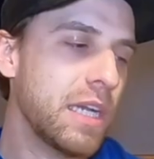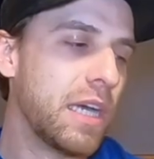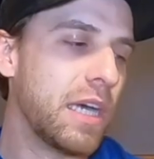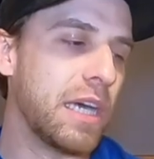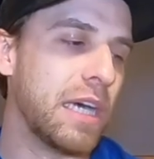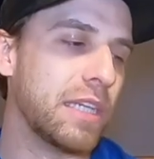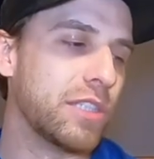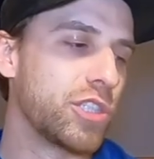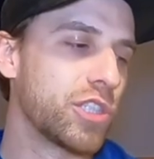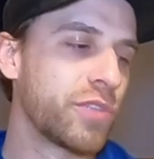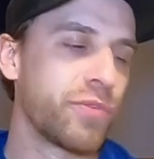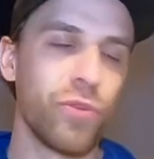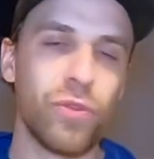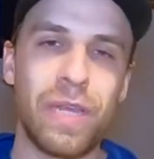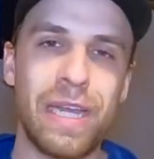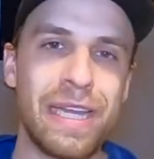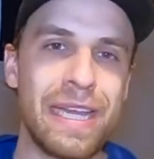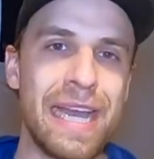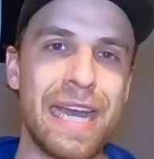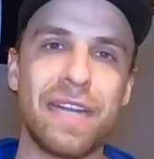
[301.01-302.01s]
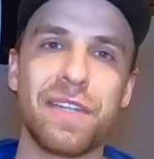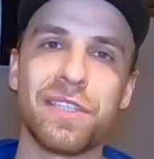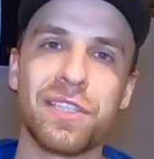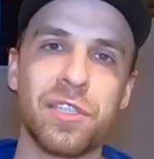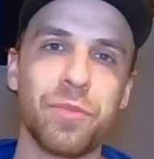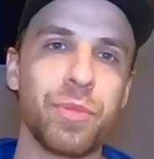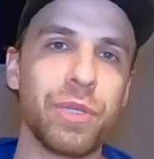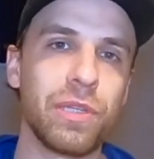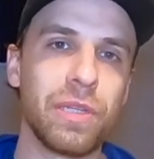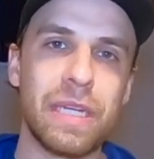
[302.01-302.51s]
uh, just for that added
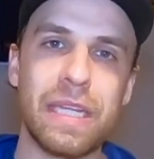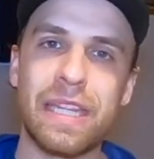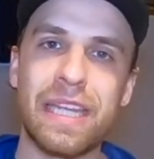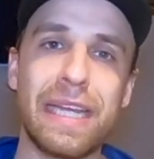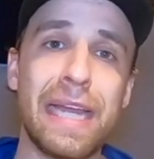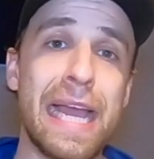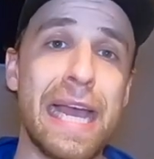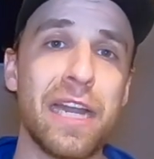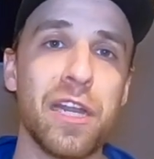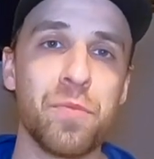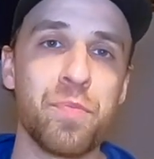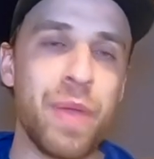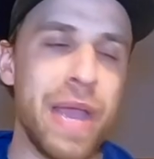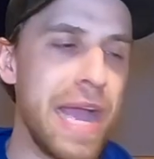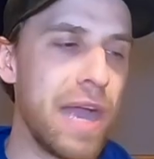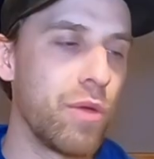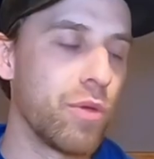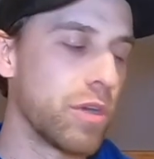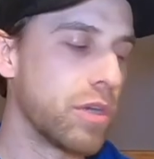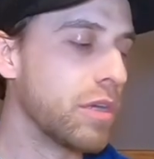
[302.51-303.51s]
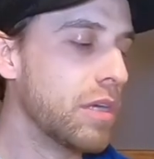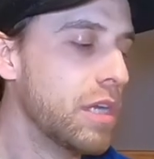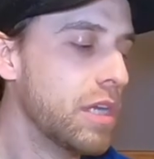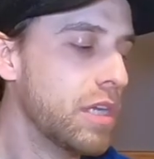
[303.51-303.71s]
stability, that added power.